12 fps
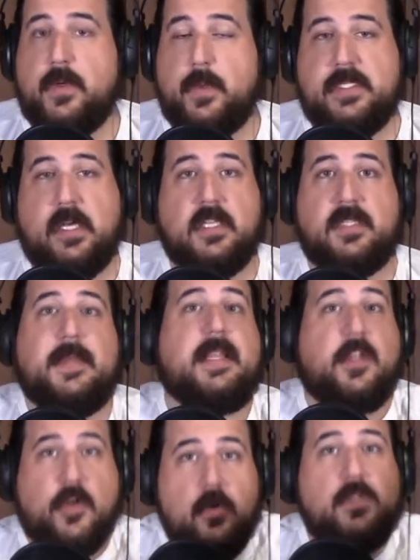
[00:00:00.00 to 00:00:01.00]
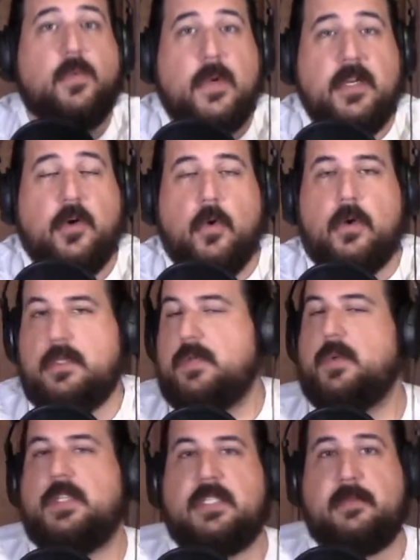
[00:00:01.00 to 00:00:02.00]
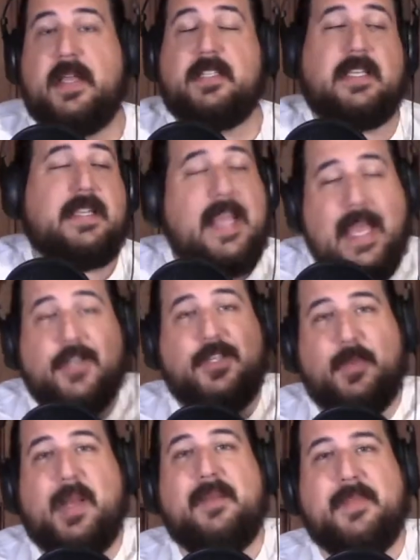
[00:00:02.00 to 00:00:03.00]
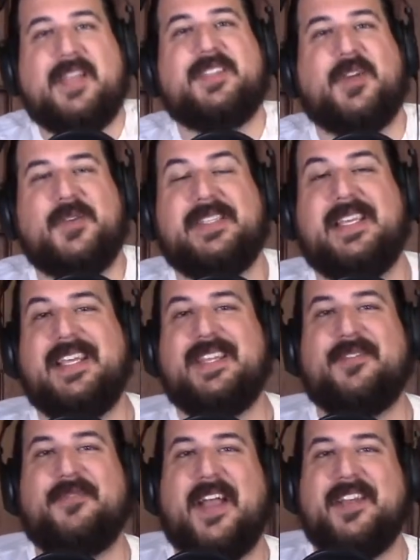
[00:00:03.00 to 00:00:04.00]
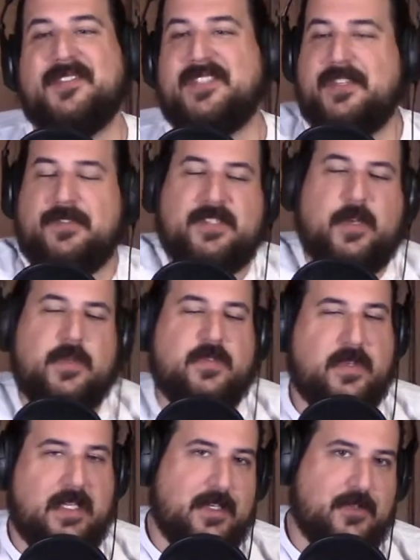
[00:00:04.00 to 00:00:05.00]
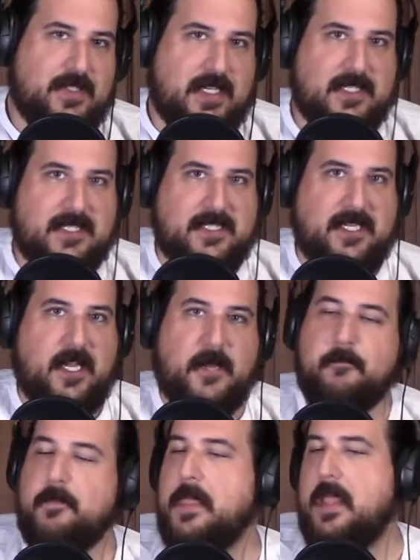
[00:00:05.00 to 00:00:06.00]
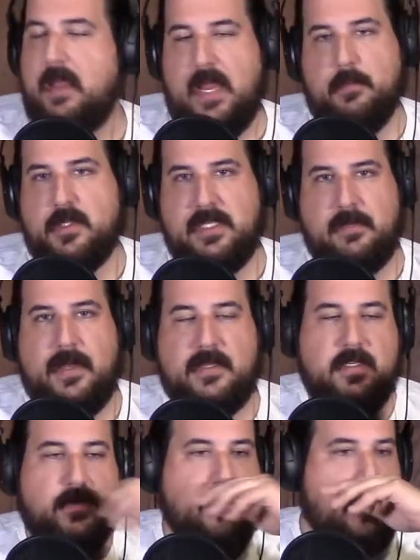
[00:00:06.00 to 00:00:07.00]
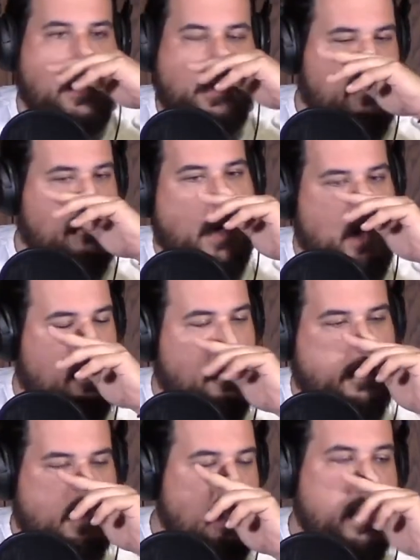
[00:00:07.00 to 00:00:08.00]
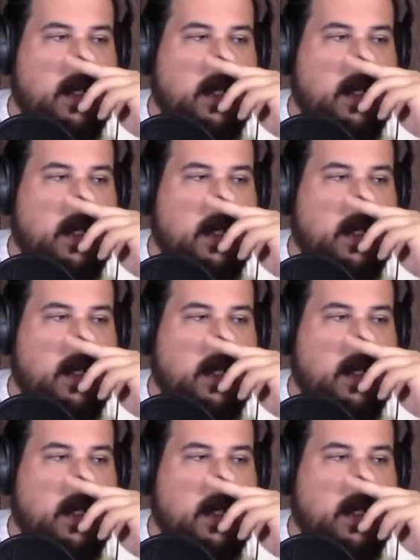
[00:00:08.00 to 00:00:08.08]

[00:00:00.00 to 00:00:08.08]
It was awesome. And the girls won gold, which is amazing. And they actually played Mexico City in the final too. So it was really interesting to see Hamilton, Mexico City in the final.